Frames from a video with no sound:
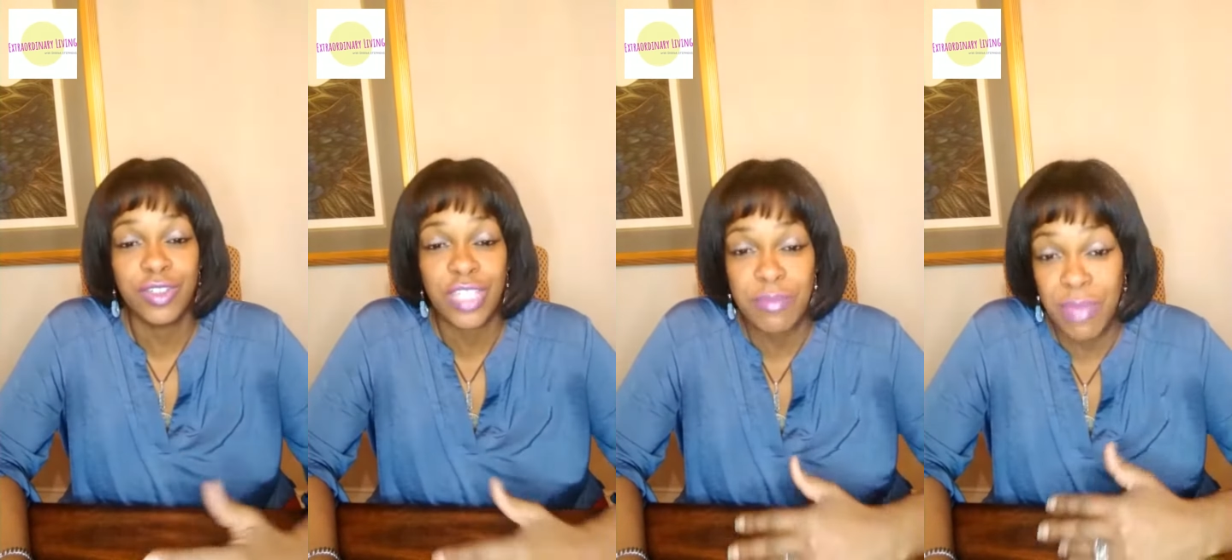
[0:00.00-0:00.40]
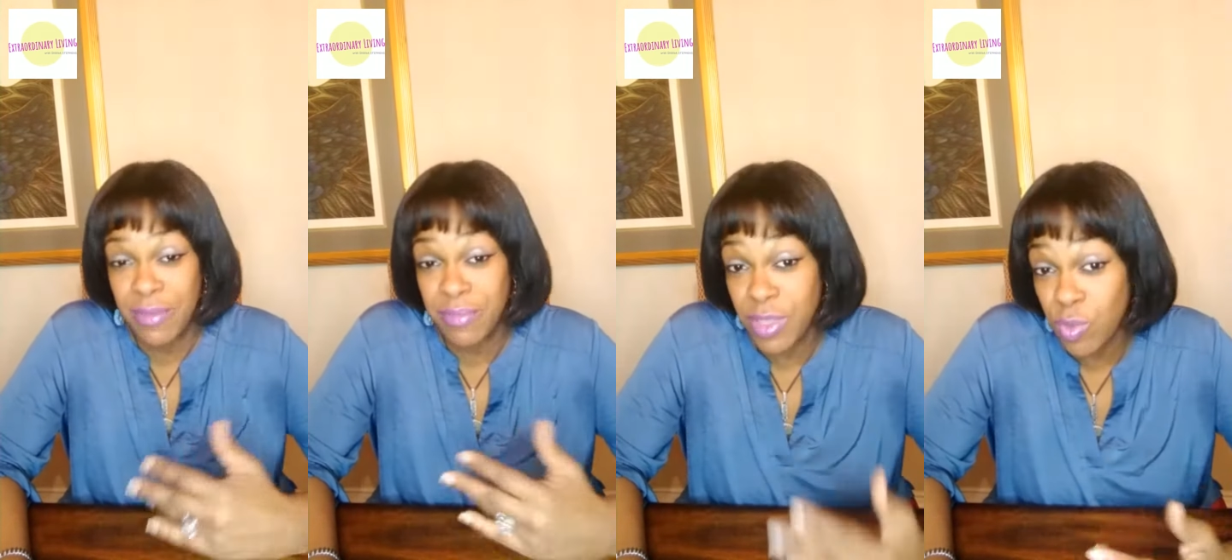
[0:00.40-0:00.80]
they may
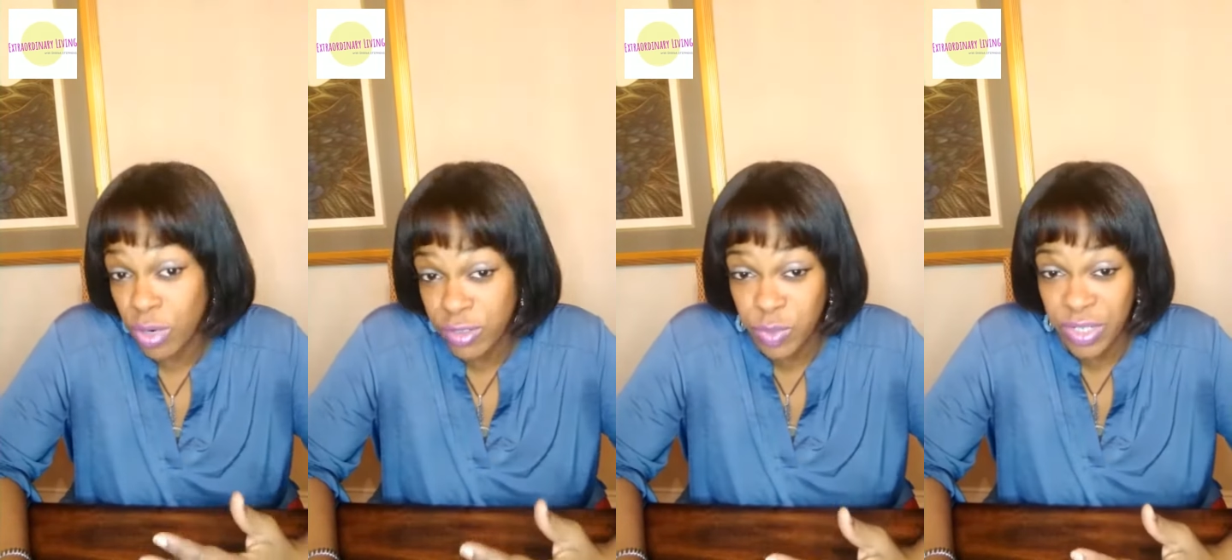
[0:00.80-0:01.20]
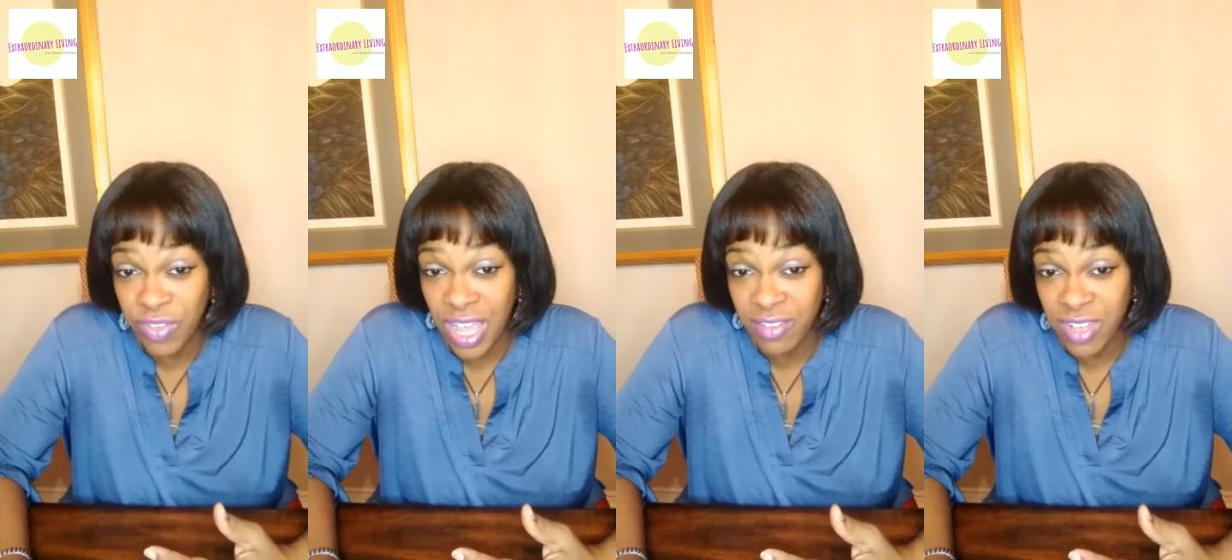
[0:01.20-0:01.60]
be worth
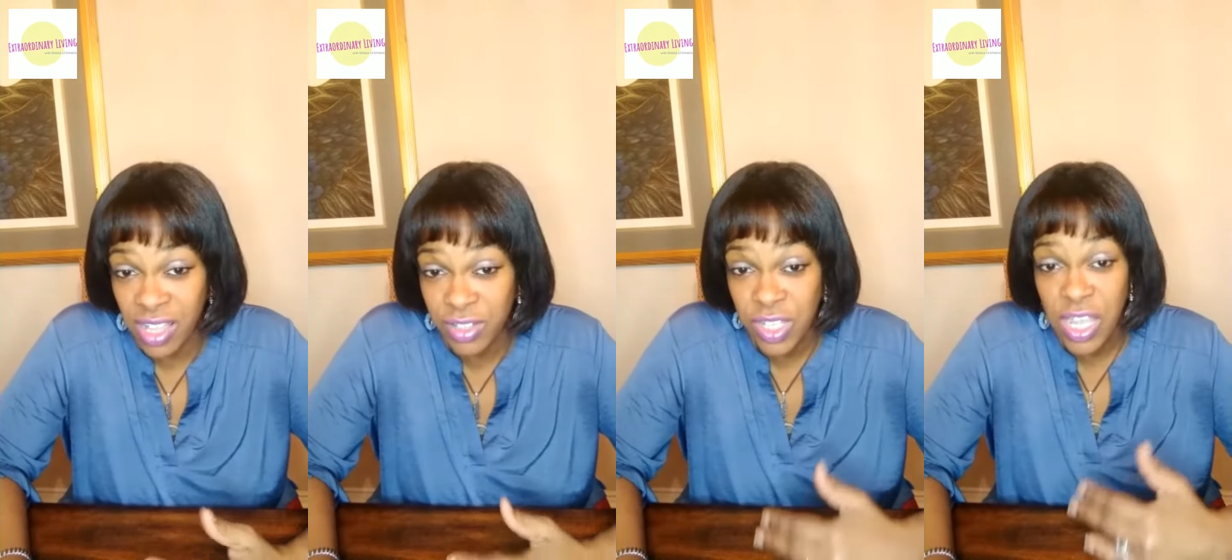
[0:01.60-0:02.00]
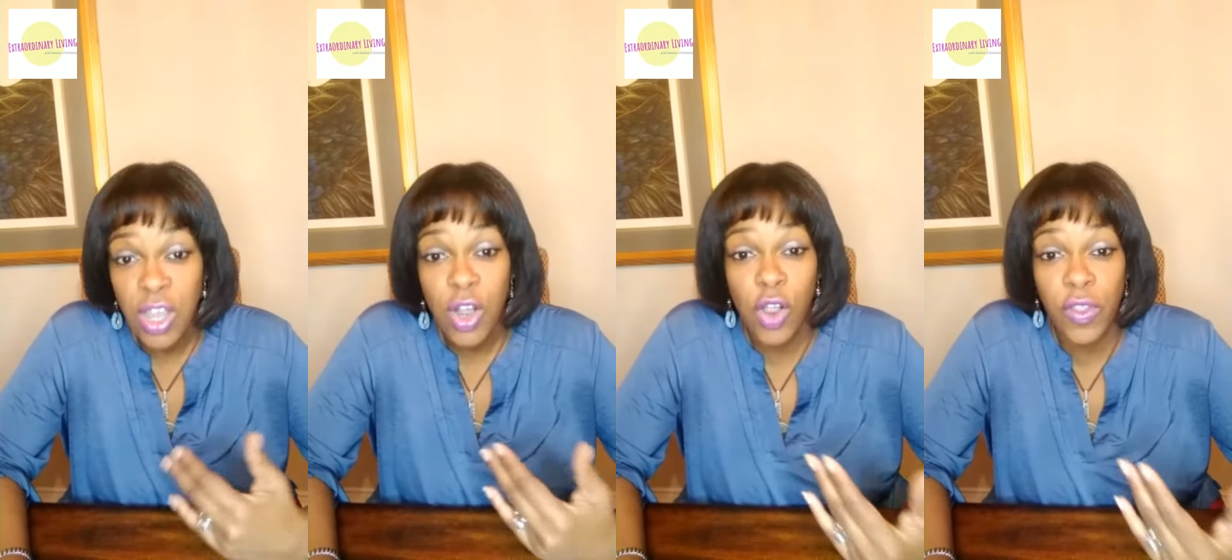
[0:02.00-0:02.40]

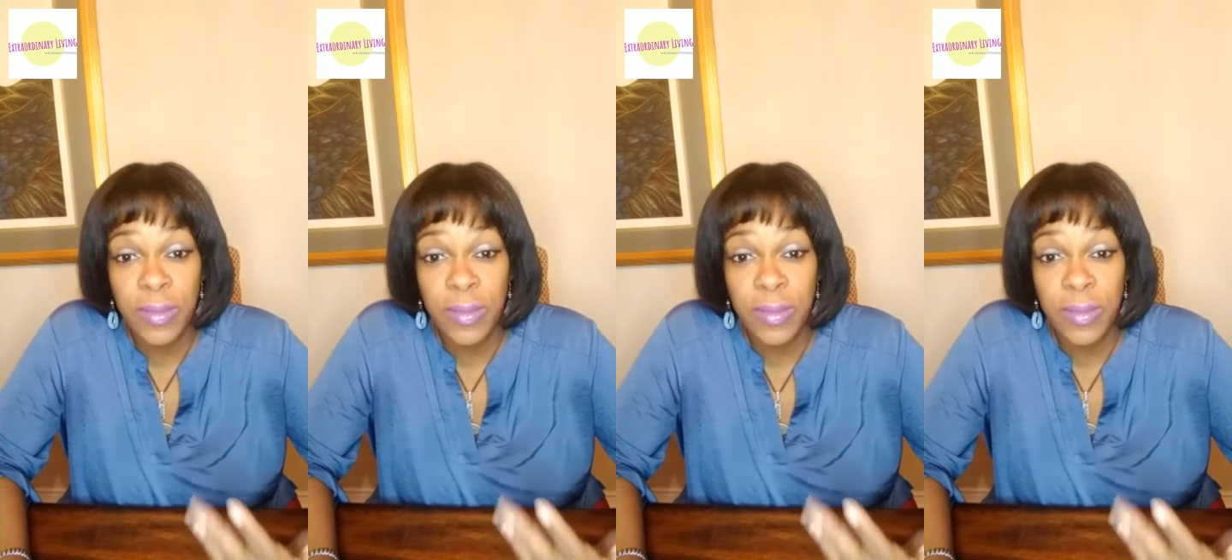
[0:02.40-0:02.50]
$25 or they